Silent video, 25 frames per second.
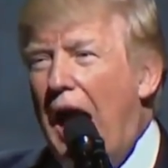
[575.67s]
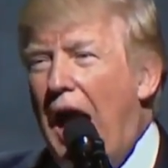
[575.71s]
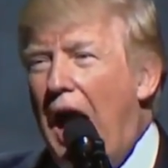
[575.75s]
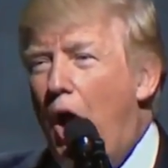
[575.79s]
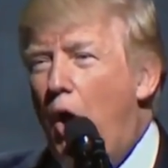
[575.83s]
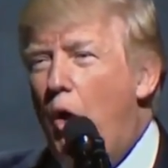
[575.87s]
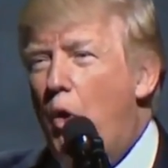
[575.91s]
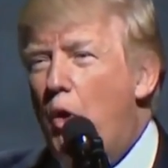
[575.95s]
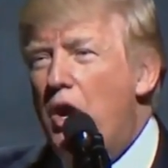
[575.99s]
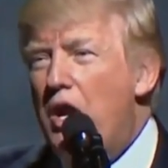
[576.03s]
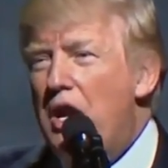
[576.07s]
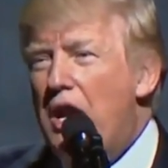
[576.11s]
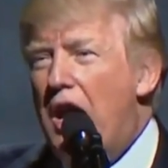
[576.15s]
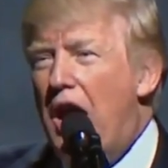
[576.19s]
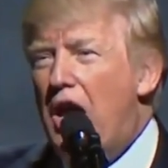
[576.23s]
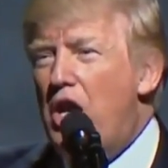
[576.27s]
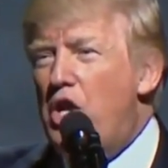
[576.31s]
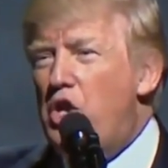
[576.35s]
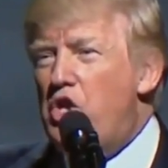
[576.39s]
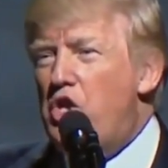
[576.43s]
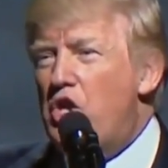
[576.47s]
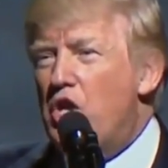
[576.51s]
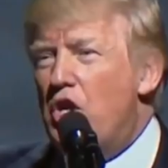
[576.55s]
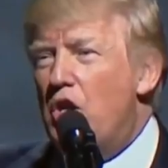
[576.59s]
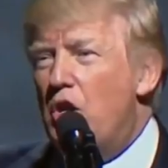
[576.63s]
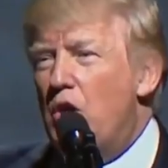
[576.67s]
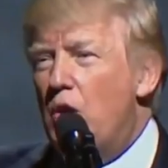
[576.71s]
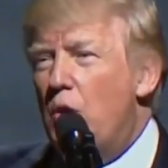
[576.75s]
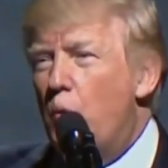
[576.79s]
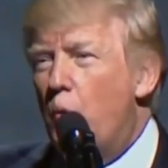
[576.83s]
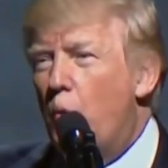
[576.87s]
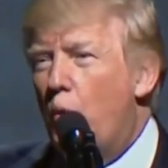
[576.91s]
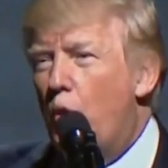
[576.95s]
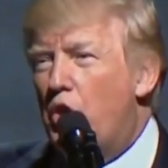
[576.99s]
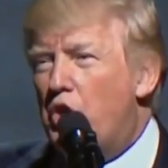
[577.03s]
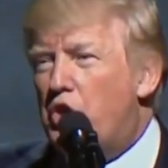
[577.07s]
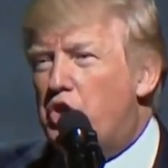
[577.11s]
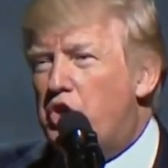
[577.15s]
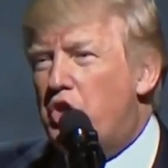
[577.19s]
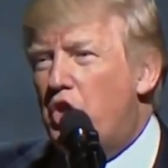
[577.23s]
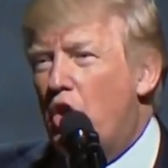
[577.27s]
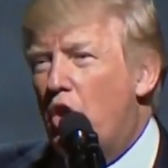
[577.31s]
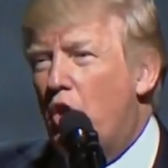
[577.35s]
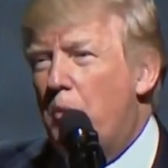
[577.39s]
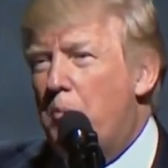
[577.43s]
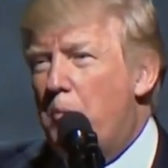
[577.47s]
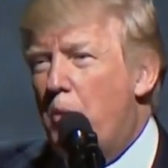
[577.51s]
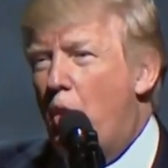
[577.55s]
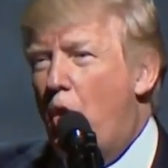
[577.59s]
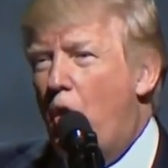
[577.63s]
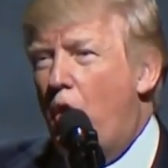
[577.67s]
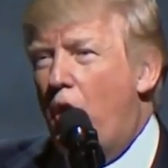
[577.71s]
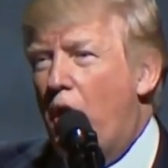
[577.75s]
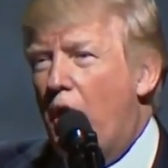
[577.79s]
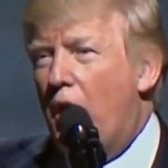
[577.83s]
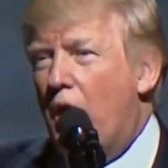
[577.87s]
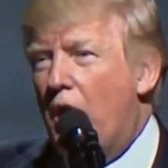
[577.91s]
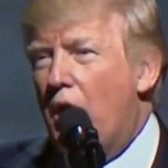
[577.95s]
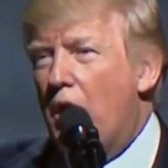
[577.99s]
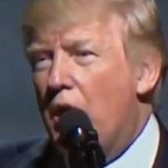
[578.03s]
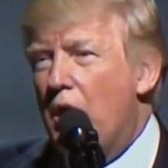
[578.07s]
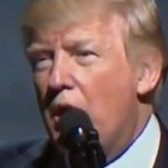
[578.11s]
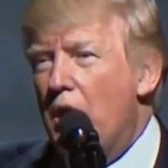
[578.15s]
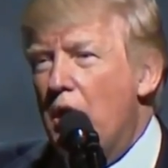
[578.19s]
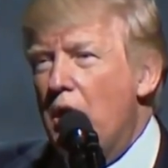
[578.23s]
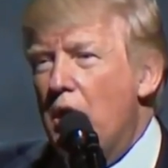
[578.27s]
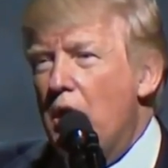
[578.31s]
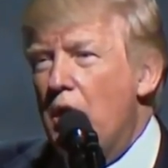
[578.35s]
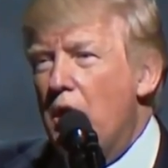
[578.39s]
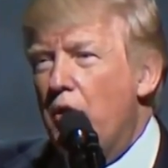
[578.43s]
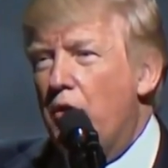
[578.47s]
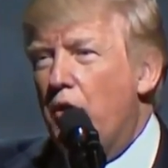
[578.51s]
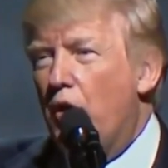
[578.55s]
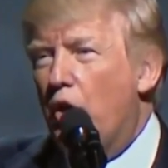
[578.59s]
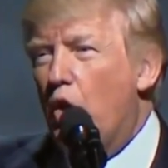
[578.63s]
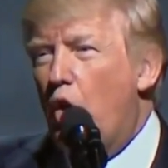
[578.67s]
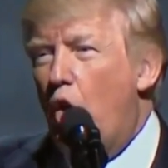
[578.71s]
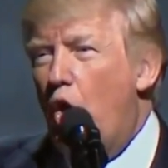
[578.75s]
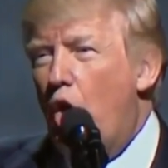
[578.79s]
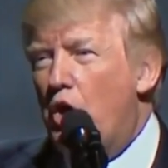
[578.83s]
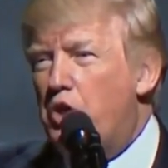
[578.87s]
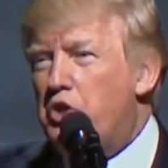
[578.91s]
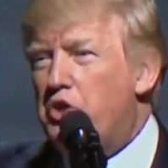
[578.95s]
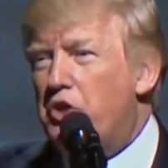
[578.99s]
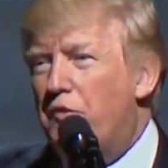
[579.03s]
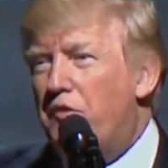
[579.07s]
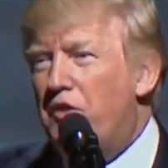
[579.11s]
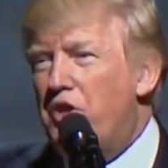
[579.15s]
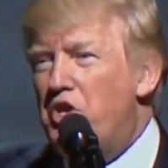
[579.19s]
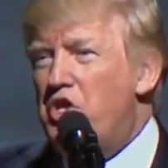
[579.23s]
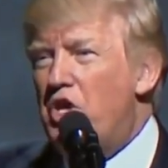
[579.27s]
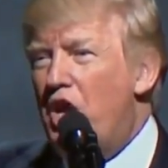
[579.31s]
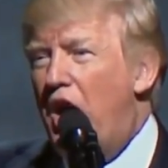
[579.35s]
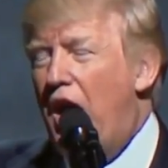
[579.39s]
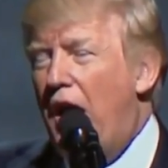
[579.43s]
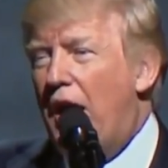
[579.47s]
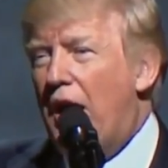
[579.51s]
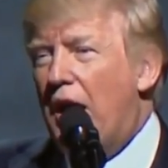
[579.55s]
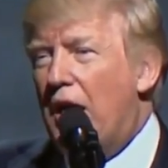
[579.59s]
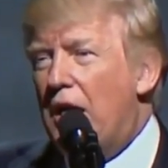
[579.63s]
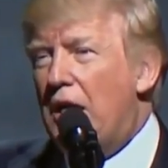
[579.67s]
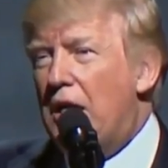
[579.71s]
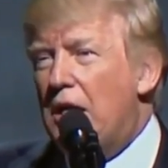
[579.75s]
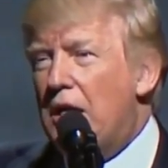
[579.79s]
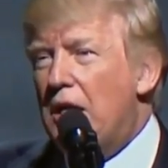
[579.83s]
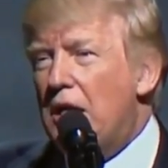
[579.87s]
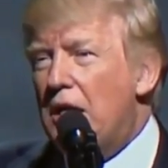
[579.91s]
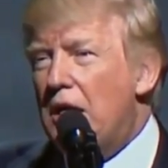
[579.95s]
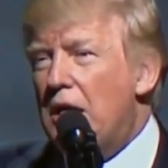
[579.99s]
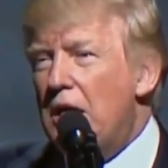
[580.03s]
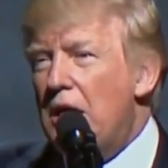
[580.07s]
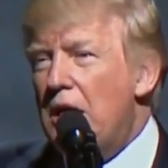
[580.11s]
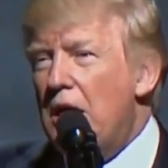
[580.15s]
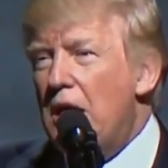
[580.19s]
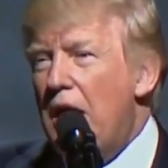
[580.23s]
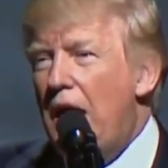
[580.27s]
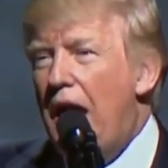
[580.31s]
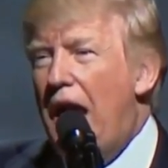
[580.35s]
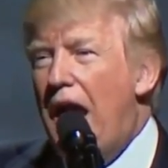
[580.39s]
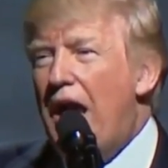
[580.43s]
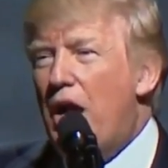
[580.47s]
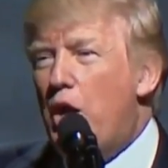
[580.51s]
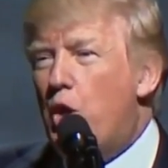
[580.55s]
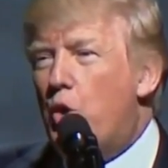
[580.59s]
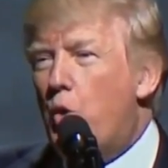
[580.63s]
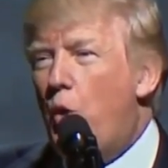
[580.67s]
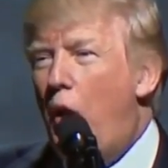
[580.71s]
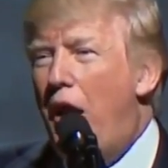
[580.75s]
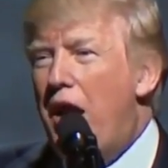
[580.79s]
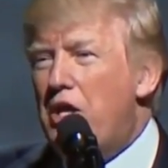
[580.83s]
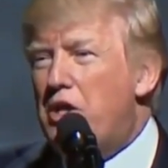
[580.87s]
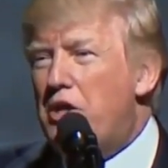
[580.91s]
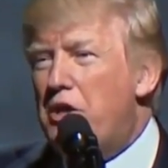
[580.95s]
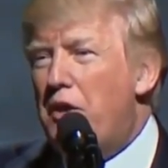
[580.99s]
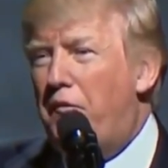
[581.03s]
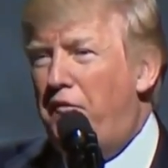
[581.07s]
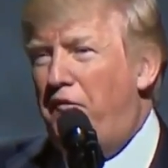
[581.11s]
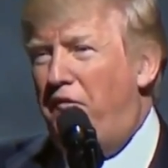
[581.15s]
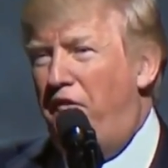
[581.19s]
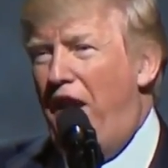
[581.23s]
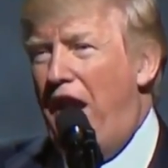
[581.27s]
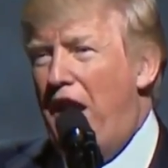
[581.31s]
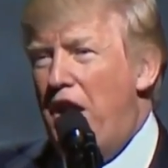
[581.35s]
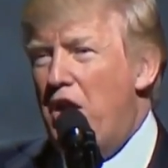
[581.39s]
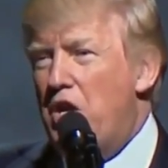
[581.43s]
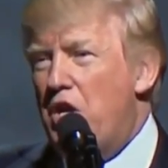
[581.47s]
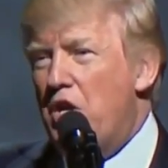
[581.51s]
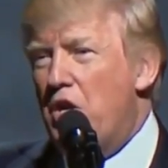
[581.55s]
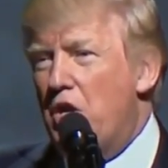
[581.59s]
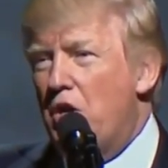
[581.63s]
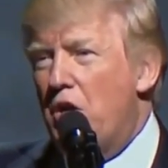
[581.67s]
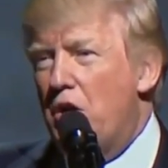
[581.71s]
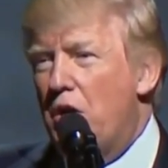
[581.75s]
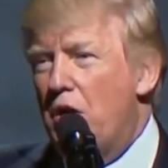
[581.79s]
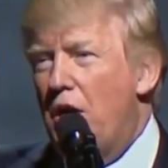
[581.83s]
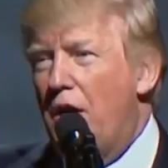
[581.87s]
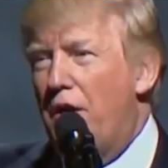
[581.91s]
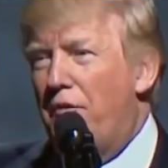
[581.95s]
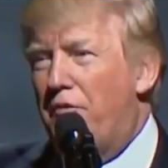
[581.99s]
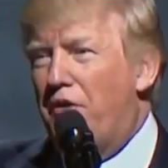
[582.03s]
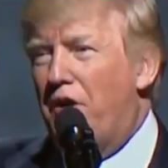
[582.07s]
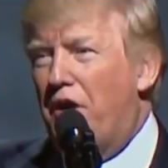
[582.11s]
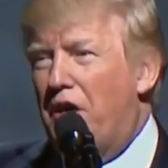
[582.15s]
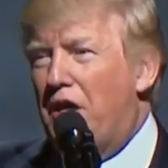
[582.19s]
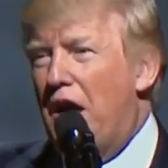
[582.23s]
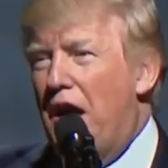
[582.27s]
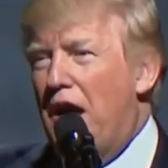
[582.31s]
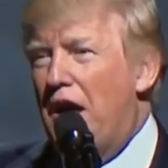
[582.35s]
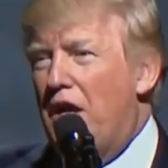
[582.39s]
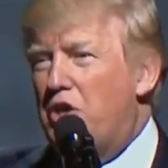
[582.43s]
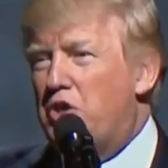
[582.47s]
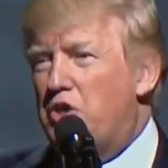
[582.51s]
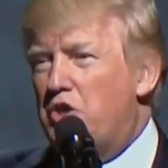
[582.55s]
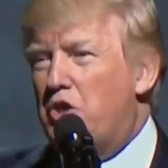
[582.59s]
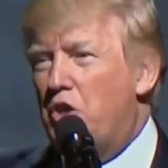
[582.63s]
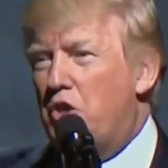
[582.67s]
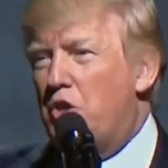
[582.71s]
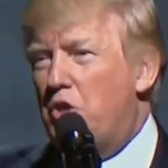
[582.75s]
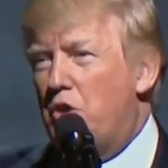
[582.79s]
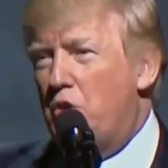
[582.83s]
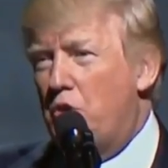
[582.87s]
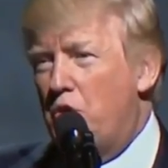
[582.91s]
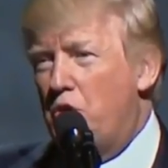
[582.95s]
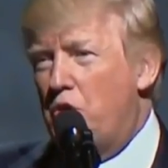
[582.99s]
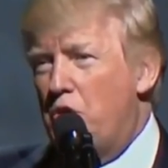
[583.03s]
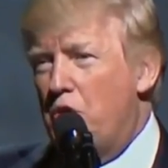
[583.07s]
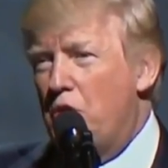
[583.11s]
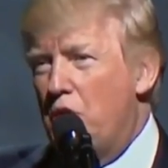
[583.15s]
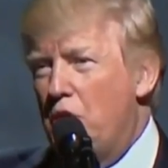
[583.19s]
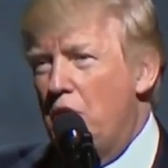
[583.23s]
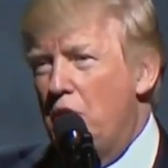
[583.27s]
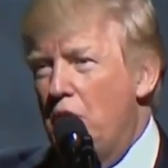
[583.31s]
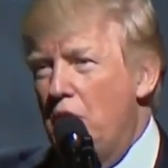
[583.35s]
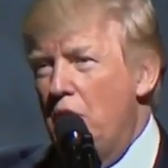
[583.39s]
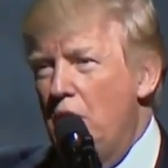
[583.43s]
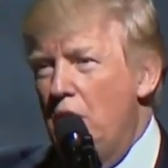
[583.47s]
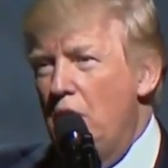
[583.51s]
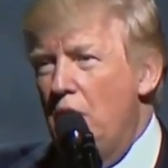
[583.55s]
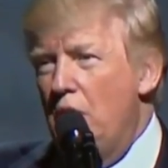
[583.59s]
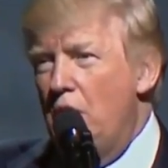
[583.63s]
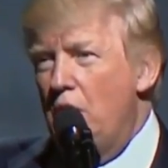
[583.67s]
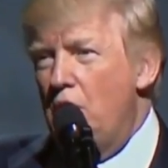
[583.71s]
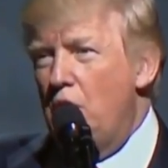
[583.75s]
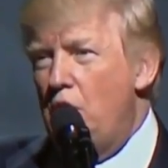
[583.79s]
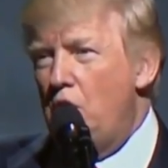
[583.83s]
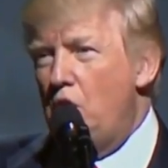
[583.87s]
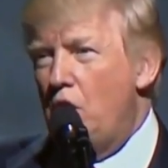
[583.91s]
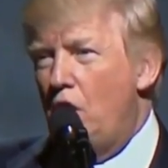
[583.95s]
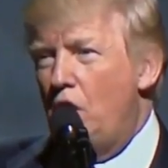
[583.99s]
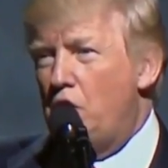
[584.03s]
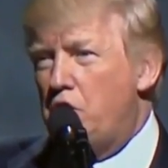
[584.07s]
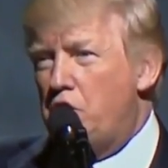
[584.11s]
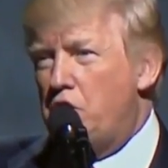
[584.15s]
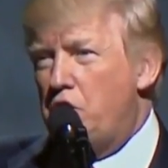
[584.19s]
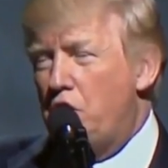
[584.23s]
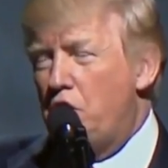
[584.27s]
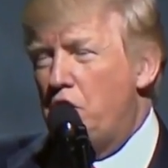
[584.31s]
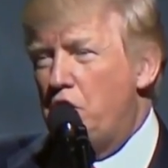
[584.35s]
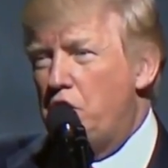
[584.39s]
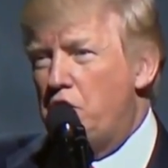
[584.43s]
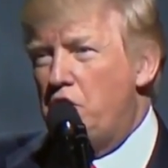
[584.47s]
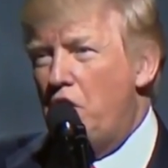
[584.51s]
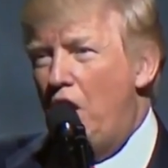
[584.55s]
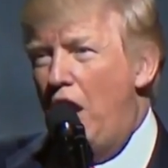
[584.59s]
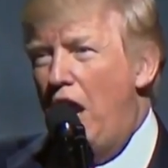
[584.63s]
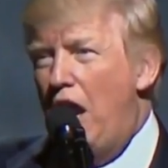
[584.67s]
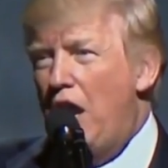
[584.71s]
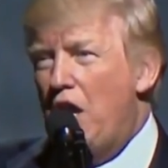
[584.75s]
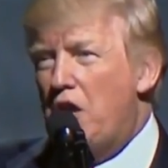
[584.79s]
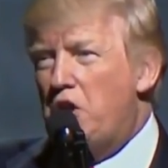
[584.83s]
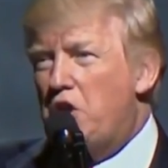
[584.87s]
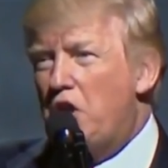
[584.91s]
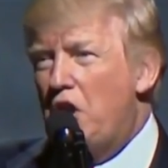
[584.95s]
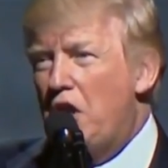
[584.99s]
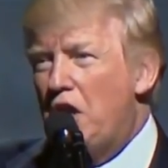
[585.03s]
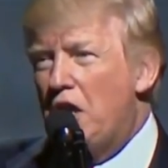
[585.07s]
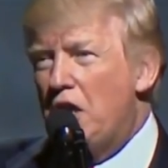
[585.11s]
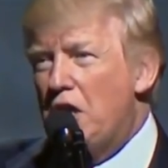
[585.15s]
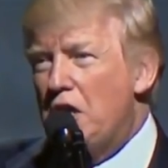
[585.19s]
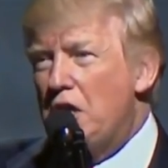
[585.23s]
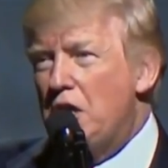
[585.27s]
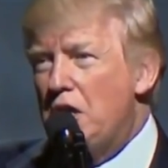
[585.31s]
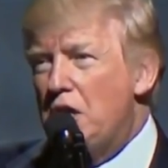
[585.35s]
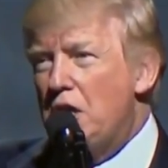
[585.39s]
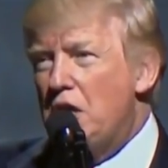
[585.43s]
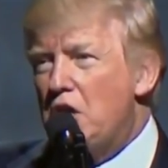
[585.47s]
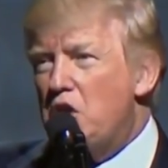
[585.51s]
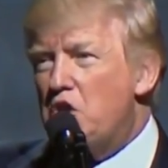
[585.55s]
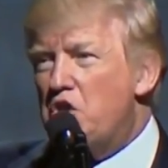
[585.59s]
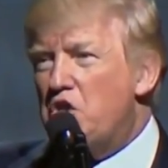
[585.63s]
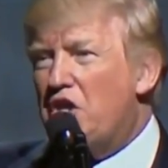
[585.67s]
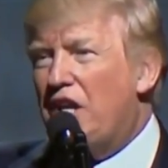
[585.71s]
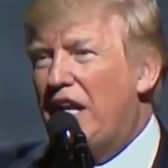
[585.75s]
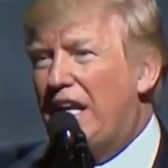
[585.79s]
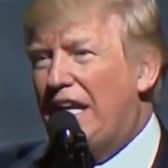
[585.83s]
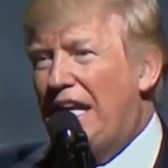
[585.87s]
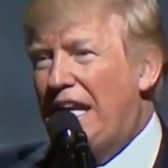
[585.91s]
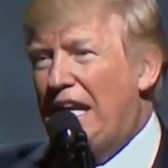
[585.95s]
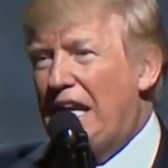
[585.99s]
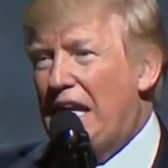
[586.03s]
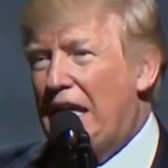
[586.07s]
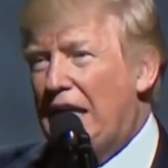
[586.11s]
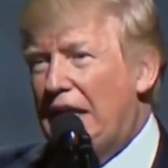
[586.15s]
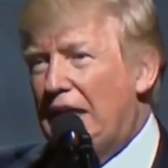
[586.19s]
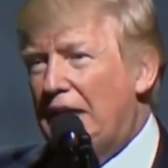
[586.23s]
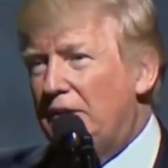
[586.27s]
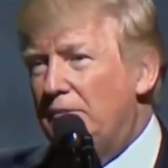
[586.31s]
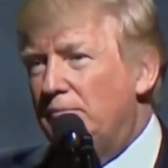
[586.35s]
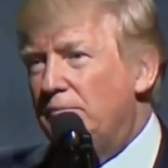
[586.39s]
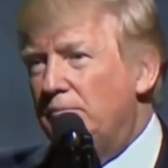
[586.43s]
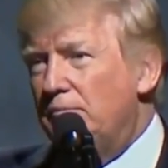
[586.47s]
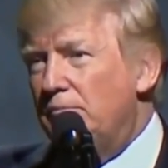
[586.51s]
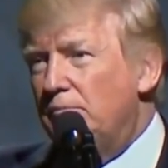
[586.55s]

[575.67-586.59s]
our nation was still mourning the loss of a giant, a great defender of the Constitution, Justice Antonin Scalia.